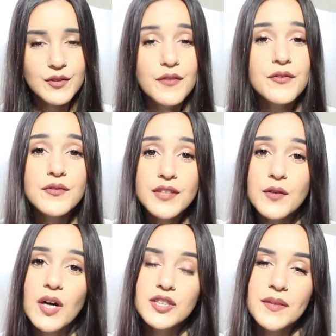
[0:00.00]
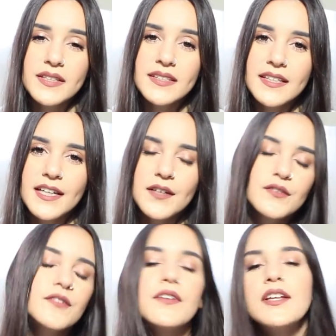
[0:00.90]
So if you did watch my skincare
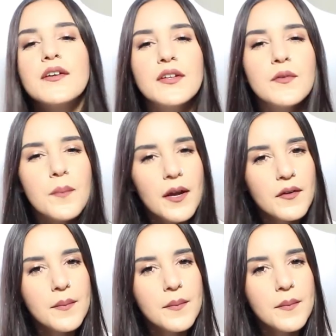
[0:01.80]
routine video then you might